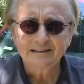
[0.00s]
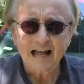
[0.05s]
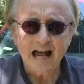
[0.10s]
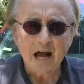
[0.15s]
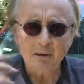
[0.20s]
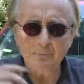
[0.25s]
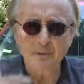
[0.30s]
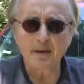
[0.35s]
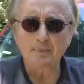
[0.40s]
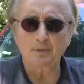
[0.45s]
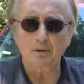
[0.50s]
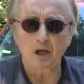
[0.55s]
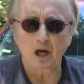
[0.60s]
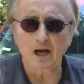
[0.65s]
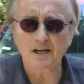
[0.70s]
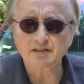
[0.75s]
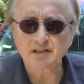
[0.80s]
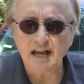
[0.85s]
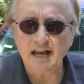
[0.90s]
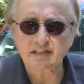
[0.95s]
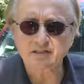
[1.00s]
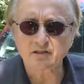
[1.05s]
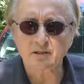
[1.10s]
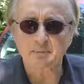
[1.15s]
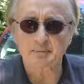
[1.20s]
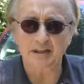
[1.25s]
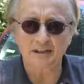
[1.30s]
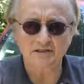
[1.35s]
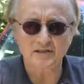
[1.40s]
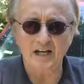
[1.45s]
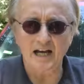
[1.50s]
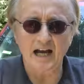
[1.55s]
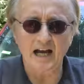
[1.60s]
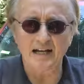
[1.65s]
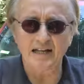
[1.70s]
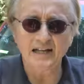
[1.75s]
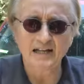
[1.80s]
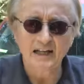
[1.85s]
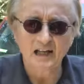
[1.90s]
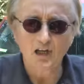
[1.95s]
Now, people are always asking me,
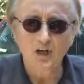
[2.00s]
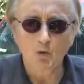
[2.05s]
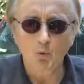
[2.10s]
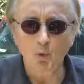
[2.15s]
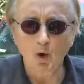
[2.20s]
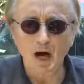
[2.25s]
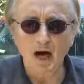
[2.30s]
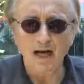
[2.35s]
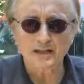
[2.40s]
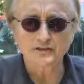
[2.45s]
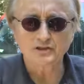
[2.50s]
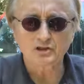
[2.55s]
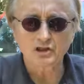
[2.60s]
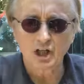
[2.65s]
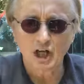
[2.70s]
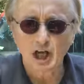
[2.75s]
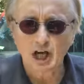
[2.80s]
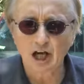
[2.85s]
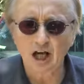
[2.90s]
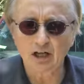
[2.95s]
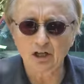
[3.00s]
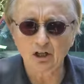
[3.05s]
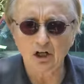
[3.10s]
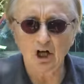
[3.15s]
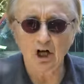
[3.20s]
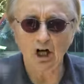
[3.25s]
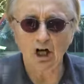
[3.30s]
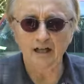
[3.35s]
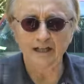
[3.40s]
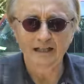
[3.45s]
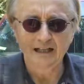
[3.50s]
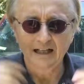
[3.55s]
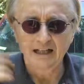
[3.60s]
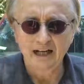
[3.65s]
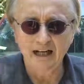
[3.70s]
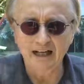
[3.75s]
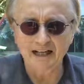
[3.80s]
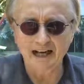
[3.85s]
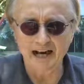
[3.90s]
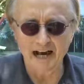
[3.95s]
Scotty, what's a good
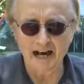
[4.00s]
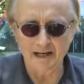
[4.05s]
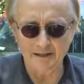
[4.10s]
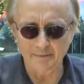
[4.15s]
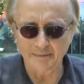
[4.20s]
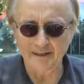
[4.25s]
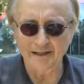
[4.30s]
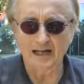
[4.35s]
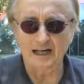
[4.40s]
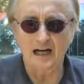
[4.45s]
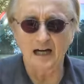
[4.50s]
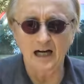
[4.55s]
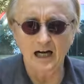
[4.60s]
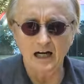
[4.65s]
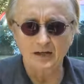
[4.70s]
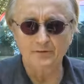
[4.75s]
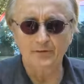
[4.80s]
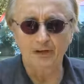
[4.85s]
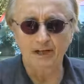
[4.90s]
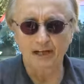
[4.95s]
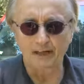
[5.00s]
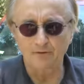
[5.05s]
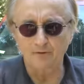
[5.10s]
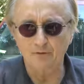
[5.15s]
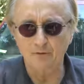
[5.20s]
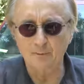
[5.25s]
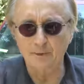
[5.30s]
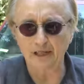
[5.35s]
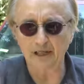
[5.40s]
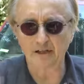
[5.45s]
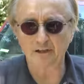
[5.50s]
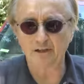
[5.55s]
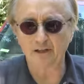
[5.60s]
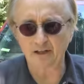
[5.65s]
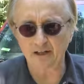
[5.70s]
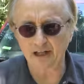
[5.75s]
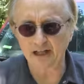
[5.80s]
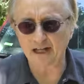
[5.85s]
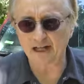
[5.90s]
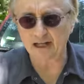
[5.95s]
economy car for getting from here to
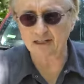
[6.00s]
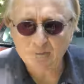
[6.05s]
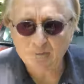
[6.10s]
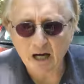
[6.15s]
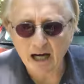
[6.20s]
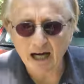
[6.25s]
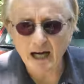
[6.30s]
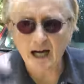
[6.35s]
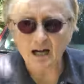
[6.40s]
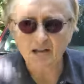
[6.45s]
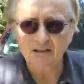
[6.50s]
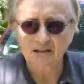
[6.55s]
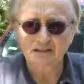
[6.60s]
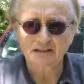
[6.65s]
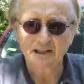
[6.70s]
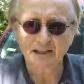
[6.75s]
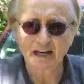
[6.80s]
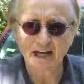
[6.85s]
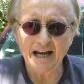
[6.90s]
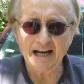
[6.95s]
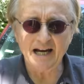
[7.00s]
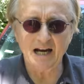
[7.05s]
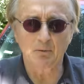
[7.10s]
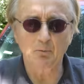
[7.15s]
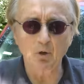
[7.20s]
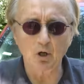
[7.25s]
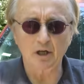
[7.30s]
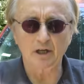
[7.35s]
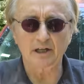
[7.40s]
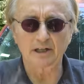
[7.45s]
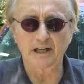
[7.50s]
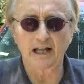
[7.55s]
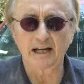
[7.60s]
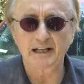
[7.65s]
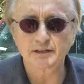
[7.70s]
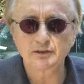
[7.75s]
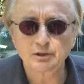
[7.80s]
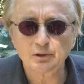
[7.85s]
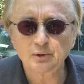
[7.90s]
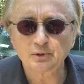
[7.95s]
there? Well, today I'm working on
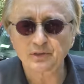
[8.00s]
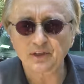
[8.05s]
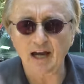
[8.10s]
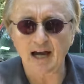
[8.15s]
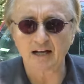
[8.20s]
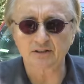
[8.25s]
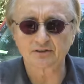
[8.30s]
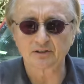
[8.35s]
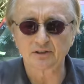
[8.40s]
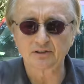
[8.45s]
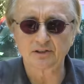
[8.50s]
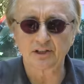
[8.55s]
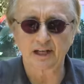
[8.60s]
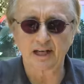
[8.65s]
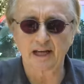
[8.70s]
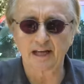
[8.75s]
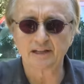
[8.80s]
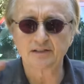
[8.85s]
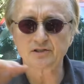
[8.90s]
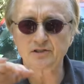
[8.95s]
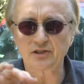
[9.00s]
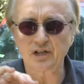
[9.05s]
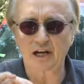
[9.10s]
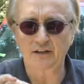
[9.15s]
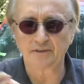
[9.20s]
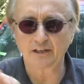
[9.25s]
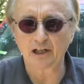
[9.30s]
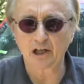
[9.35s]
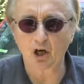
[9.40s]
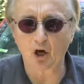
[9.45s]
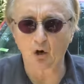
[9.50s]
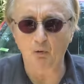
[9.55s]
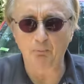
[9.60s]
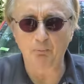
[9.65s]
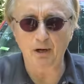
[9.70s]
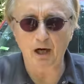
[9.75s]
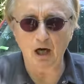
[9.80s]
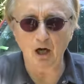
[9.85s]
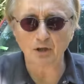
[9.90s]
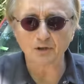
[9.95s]
a two thousand ten Chevy
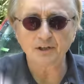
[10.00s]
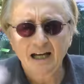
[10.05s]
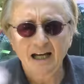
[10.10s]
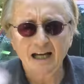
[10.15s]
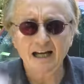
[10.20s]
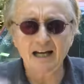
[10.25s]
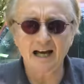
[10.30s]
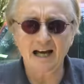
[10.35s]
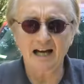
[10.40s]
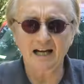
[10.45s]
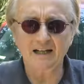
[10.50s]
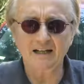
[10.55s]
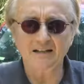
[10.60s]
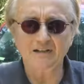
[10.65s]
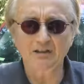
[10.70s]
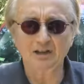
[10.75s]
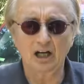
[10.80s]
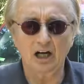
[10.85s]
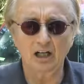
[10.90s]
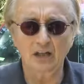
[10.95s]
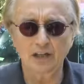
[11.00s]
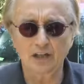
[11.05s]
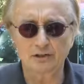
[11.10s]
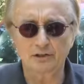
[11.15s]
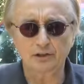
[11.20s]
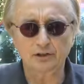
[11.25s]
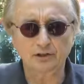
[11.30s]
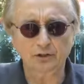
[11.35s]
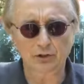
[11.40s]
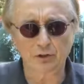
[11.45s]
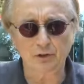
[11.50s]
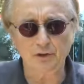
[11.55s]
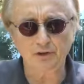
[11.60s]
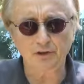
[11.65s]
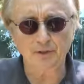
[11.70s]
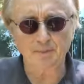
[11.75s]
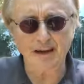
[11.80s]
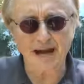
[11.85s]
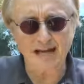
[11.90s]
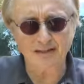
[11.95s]
Cobalt, and I'm going to tell you the truth
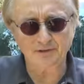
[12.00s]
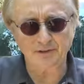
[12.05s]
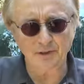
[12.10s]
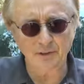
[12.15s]
about